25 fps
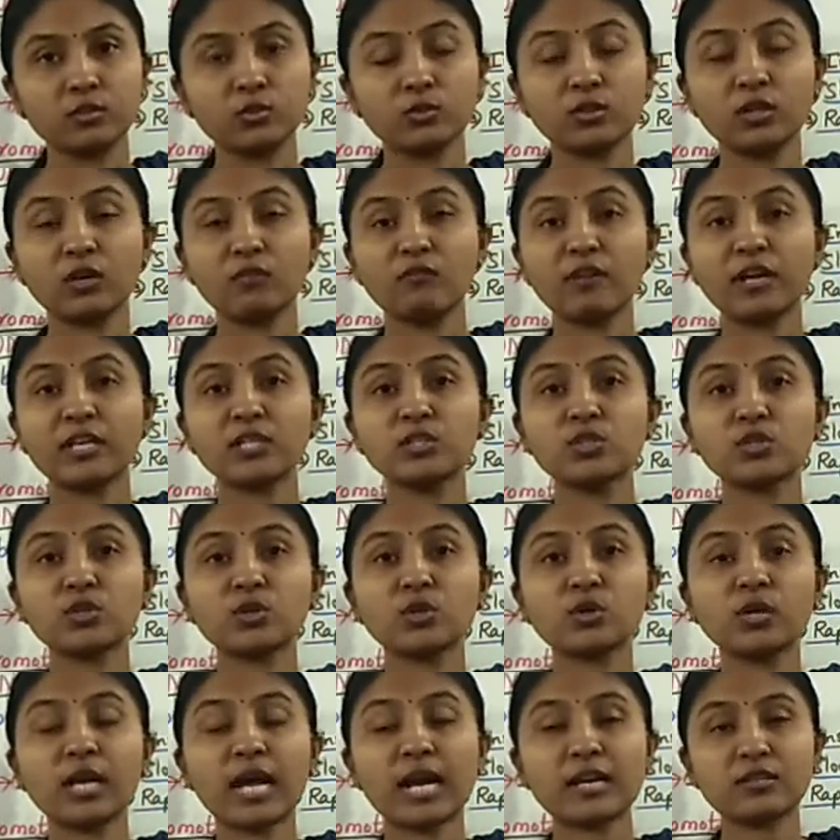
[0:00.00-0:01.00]
to the
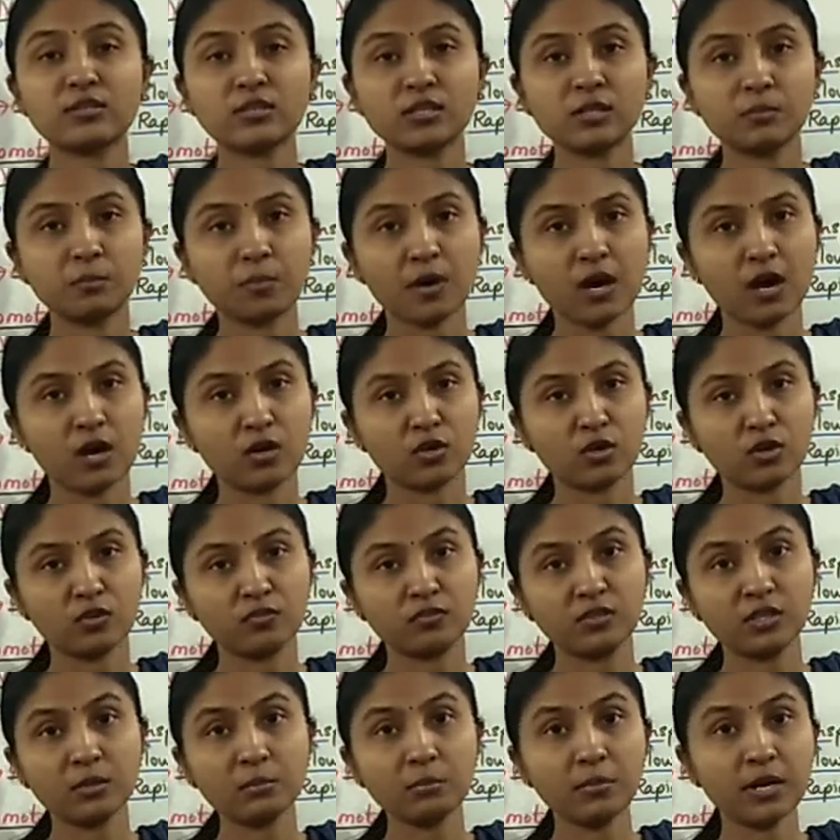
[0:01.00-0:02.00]
ventrolateral part
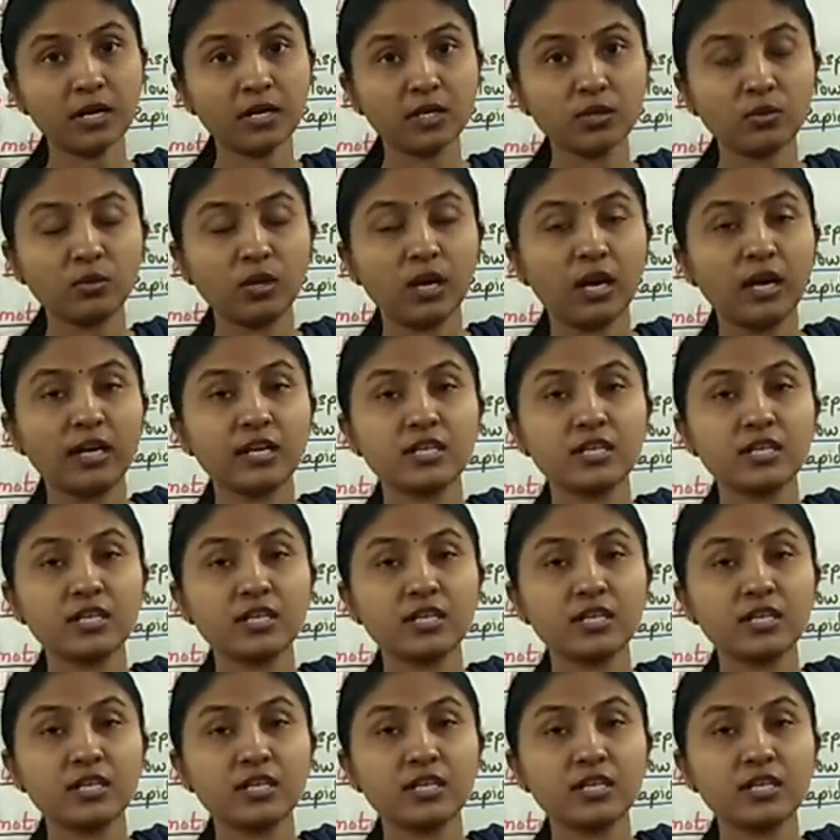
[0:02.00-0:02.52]
of the medulla.